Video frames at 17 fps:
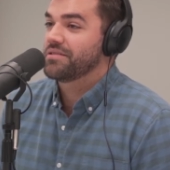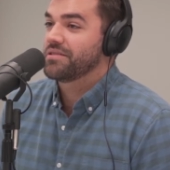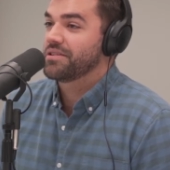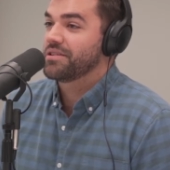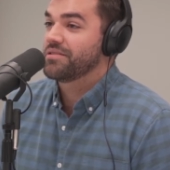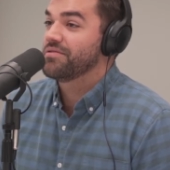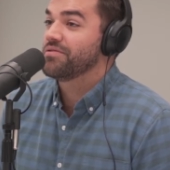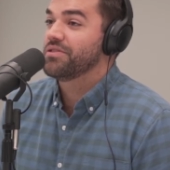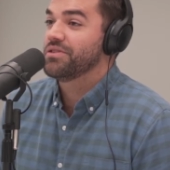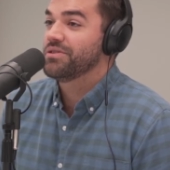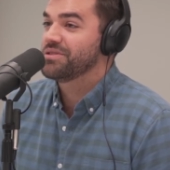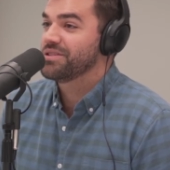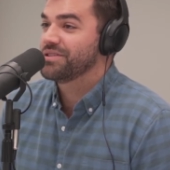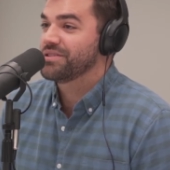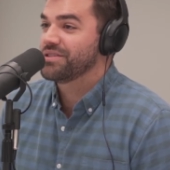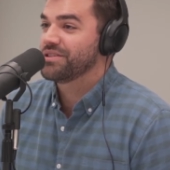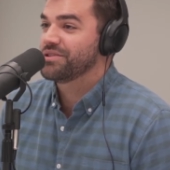
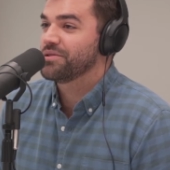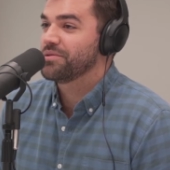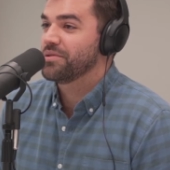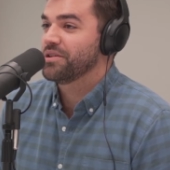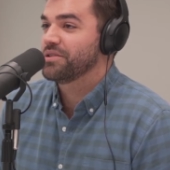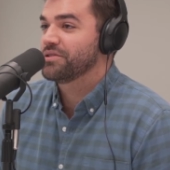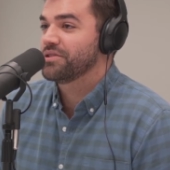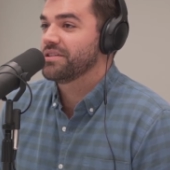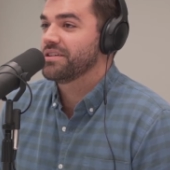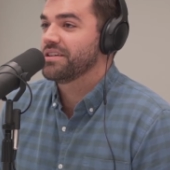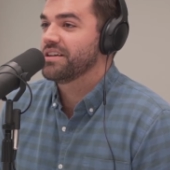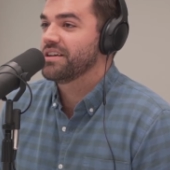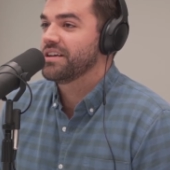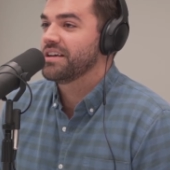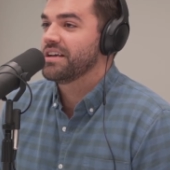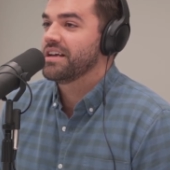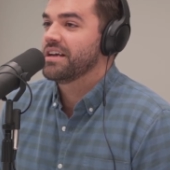confusing situation.
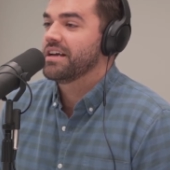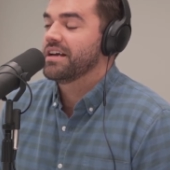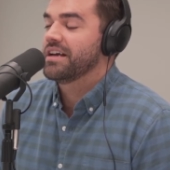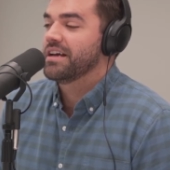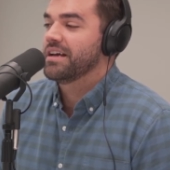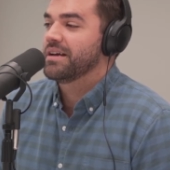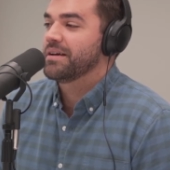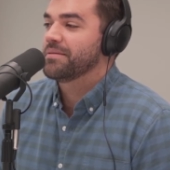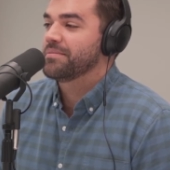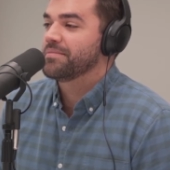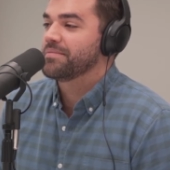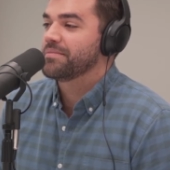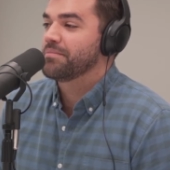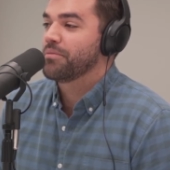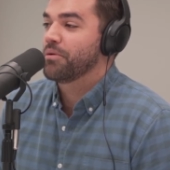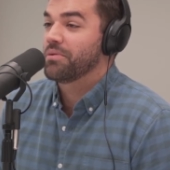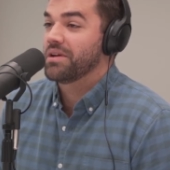
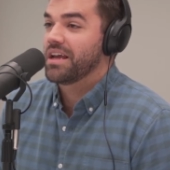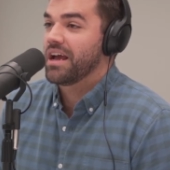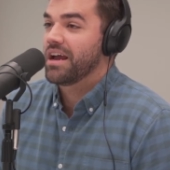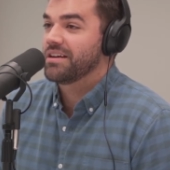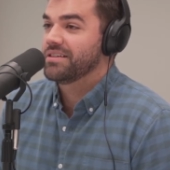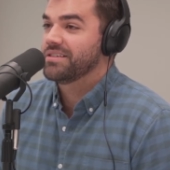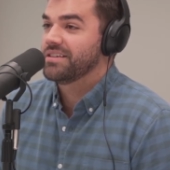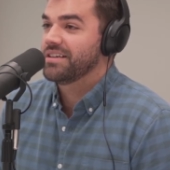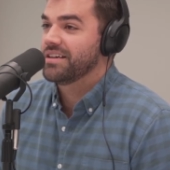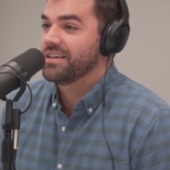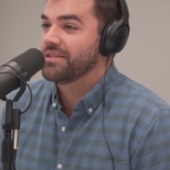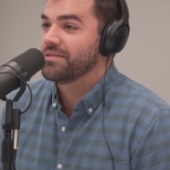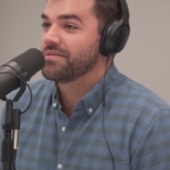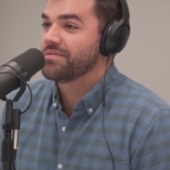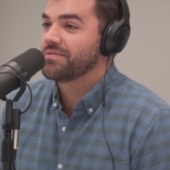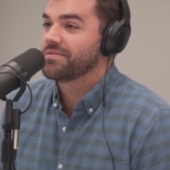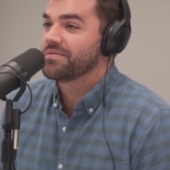But we got it
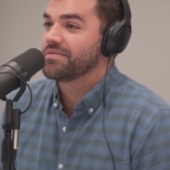done